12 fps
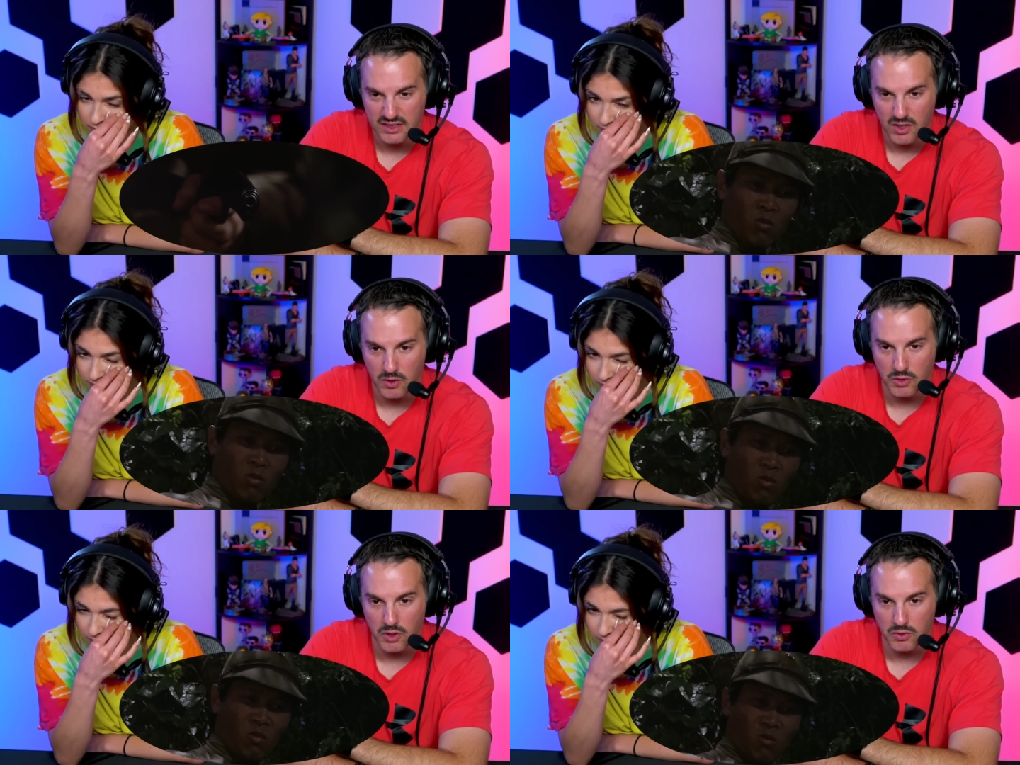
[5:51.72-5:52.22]

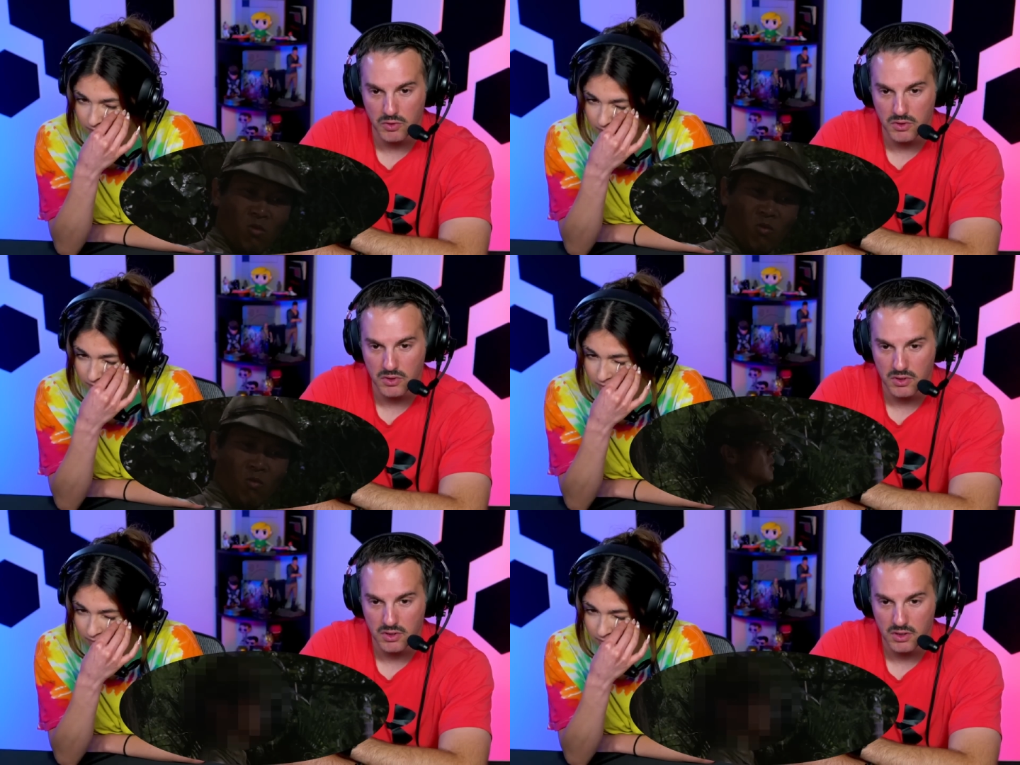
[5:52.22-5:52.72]
Speaker 1: Oh,
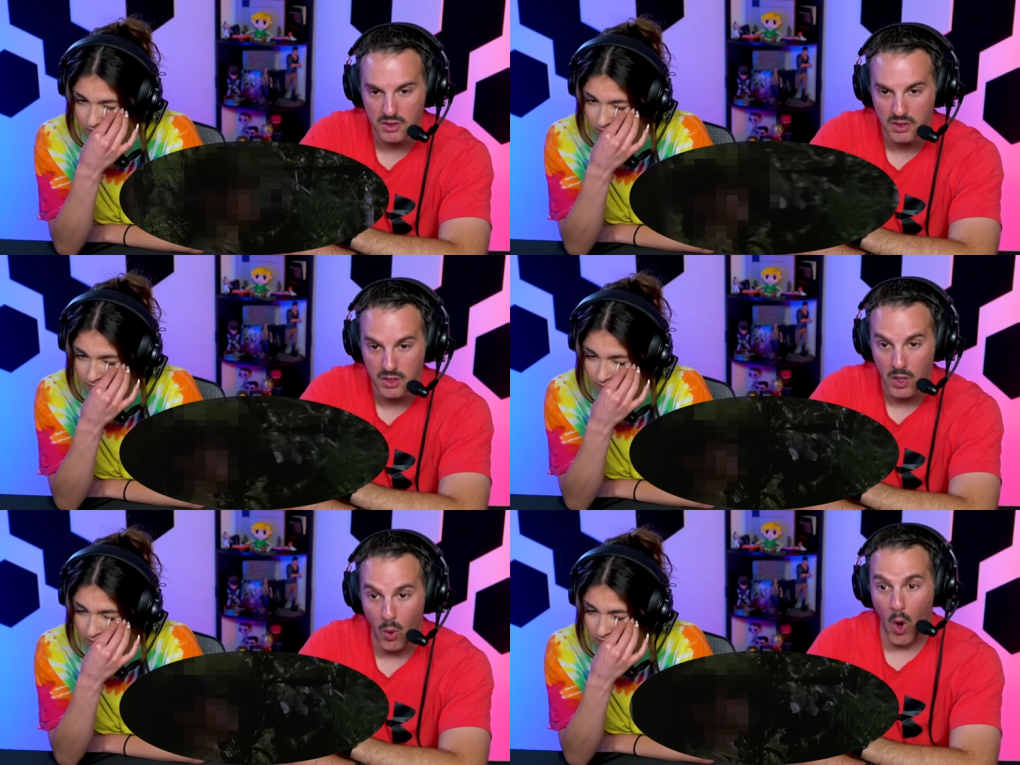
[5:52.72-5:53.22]

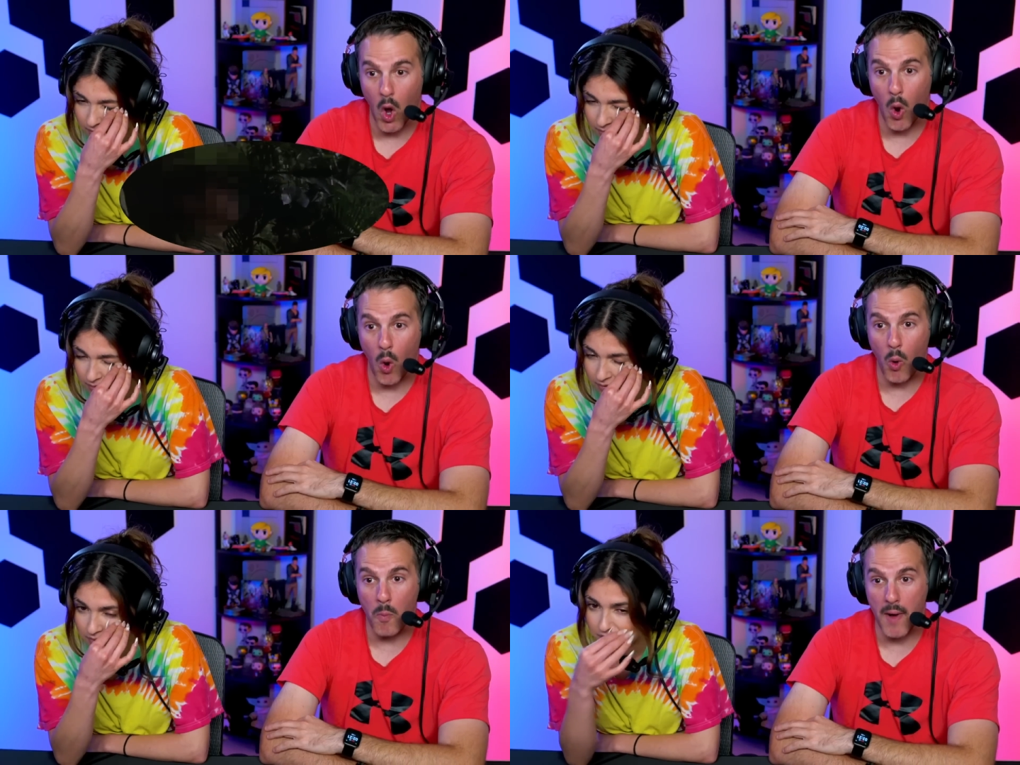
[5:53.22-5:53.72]
don't.
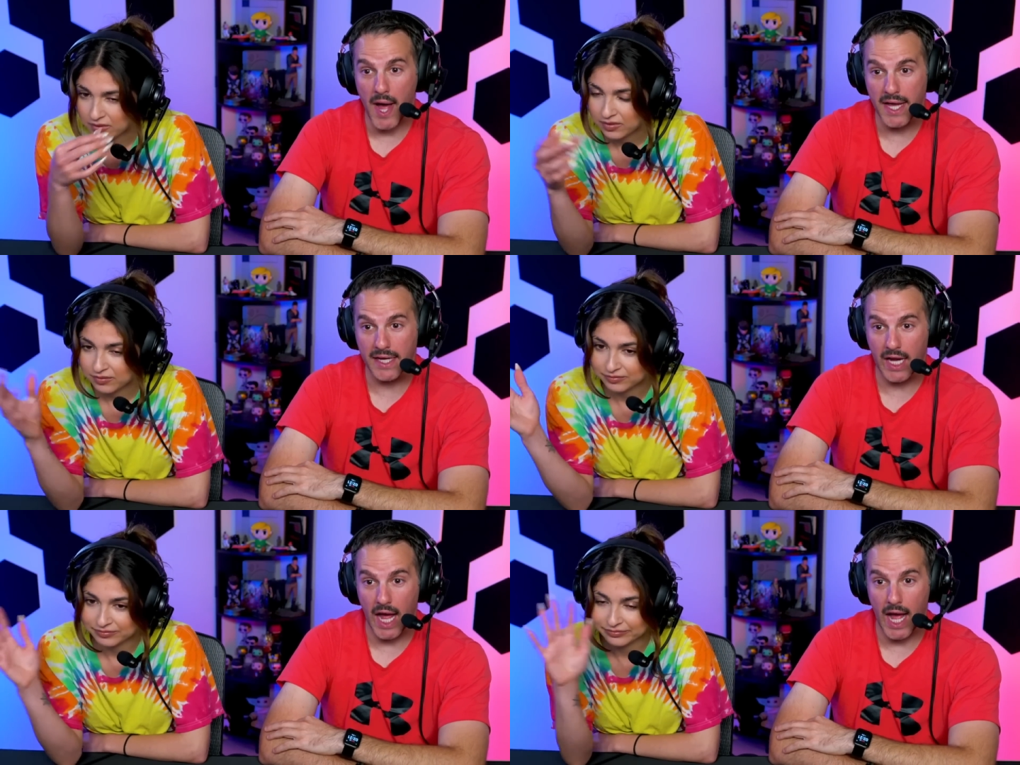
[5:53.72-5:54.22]
Oh my
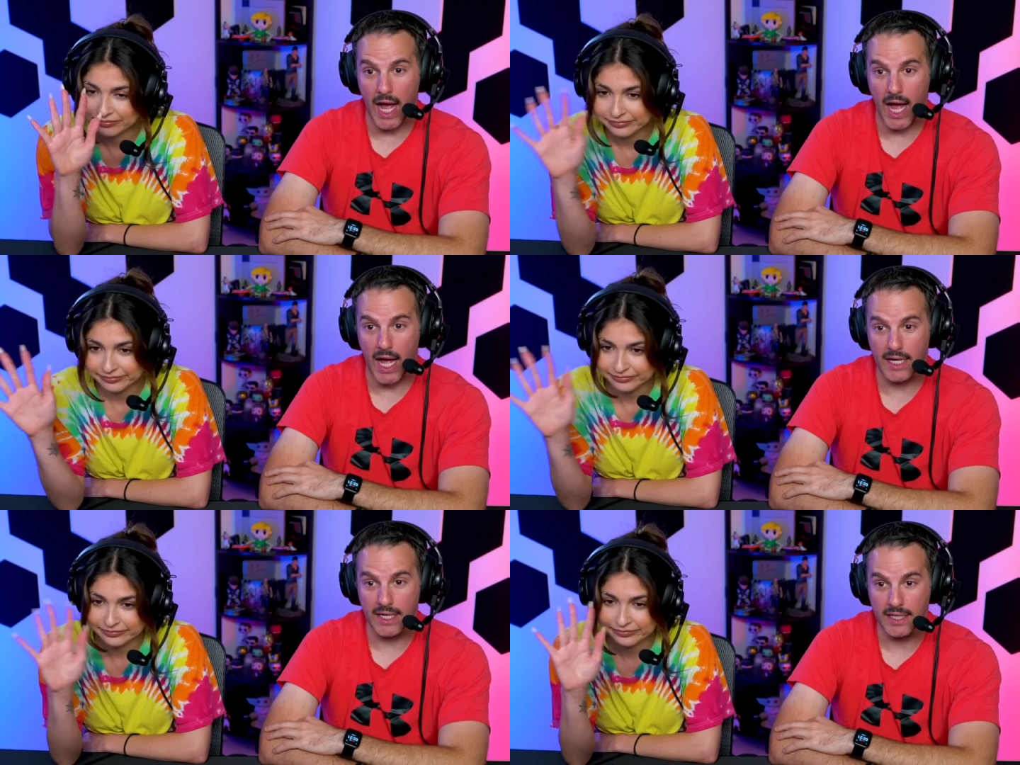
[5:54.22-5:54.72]

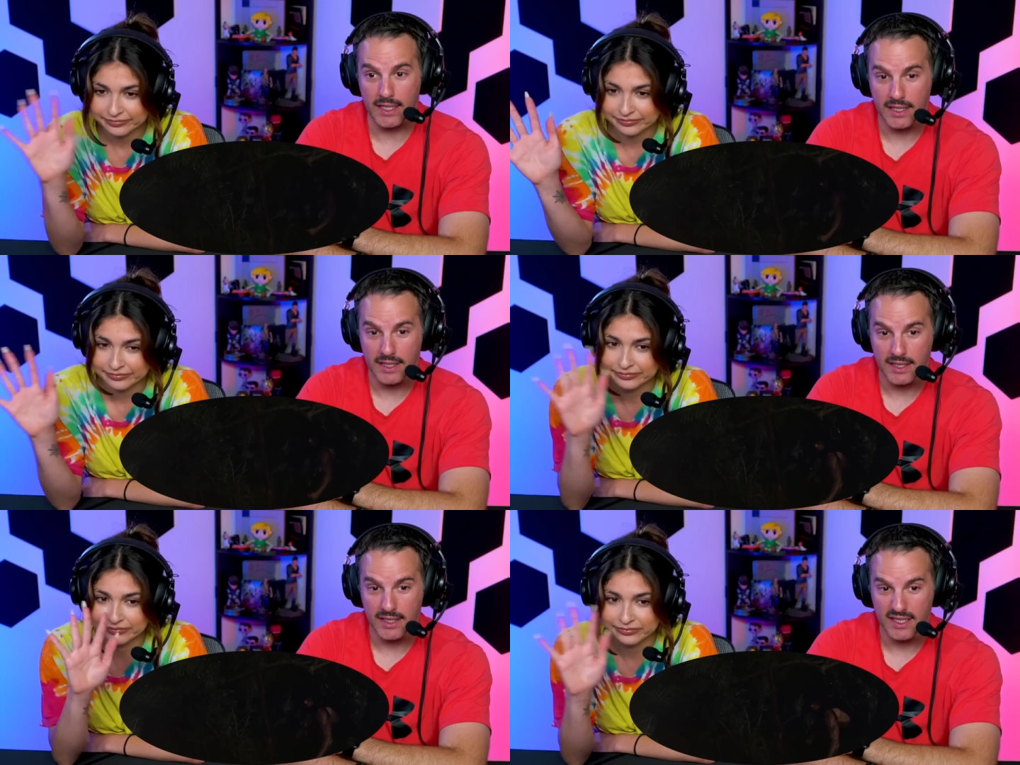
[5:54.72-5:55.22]
god!
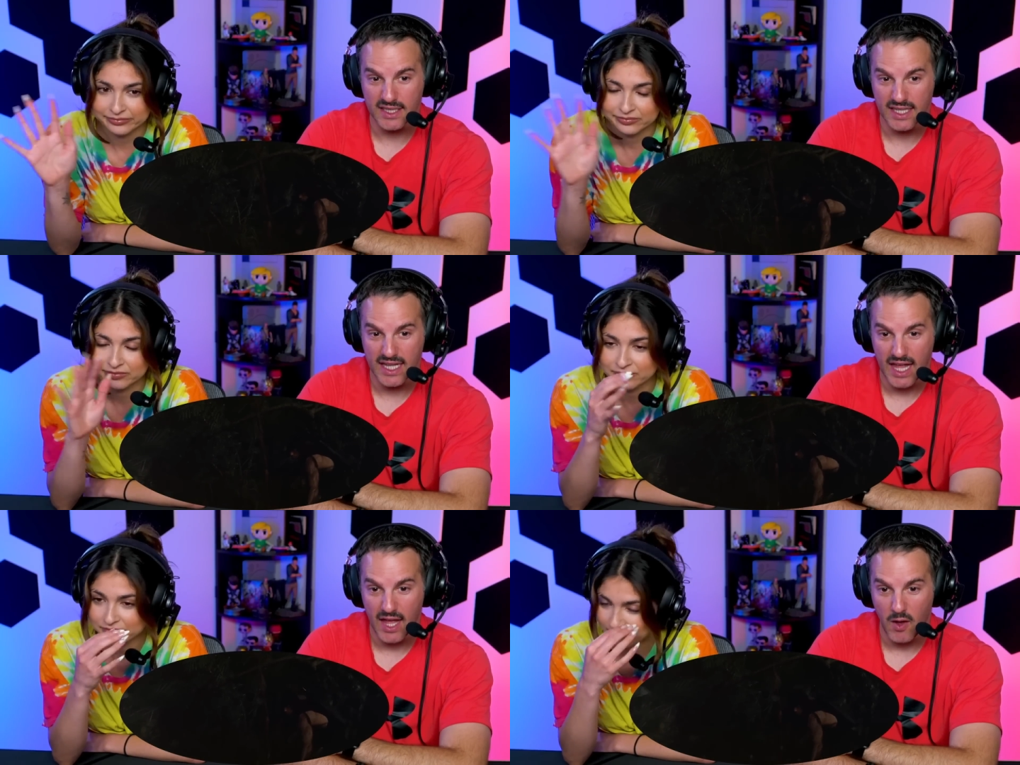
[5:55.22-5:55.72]

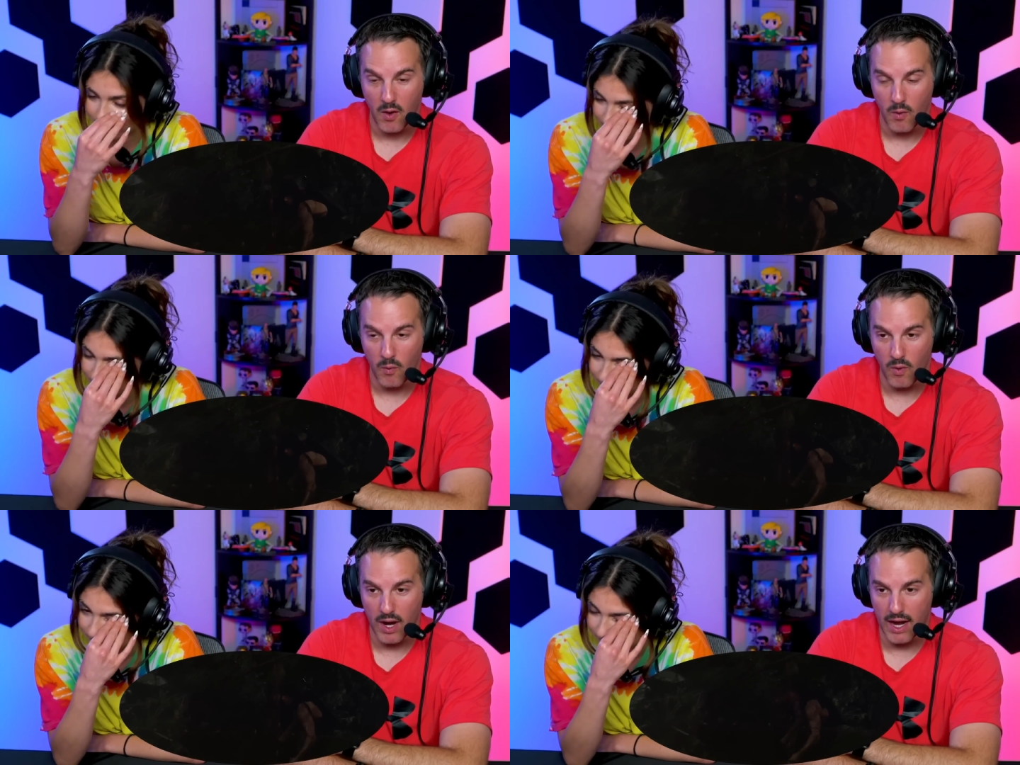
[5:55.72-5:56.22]

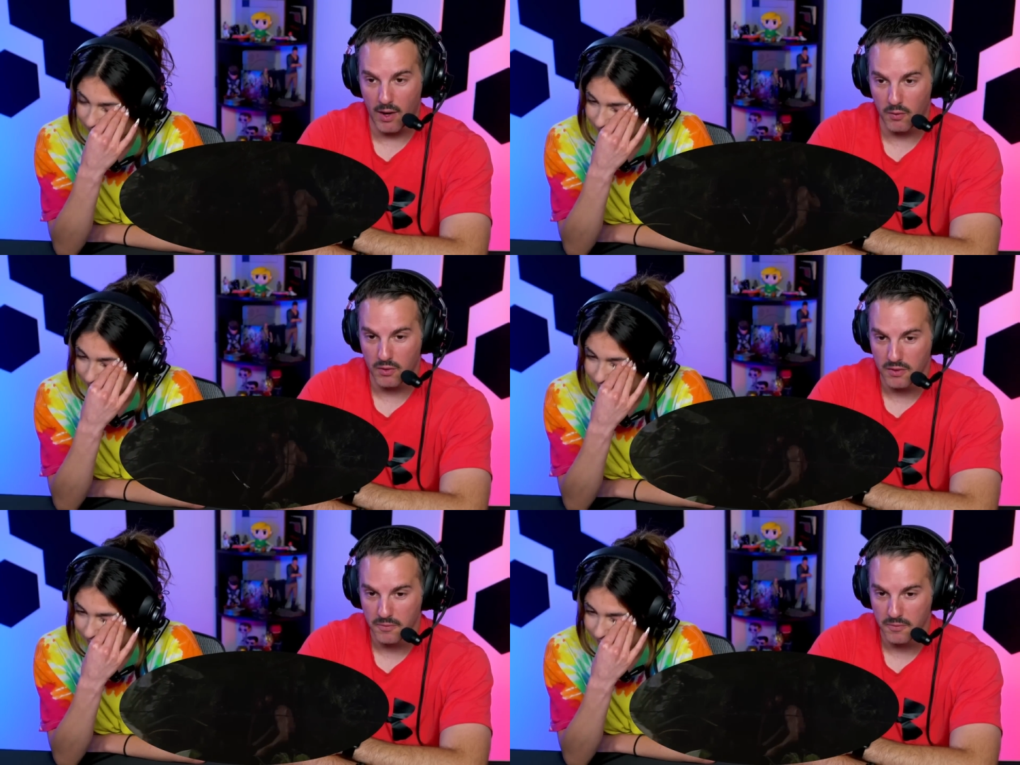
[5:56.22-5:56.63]
Wow.